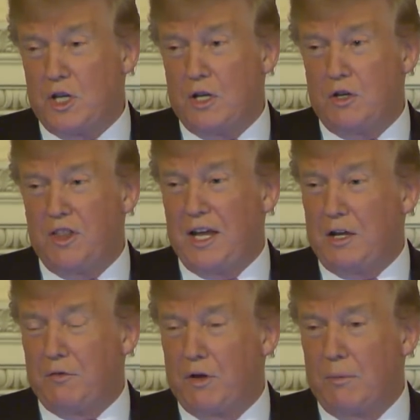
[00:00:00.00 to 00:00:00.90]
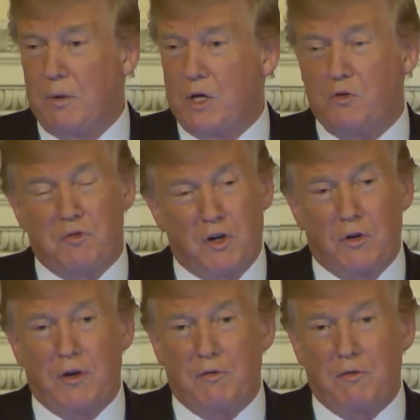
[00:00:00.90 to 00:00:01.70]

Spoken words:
And thank you very much. Very,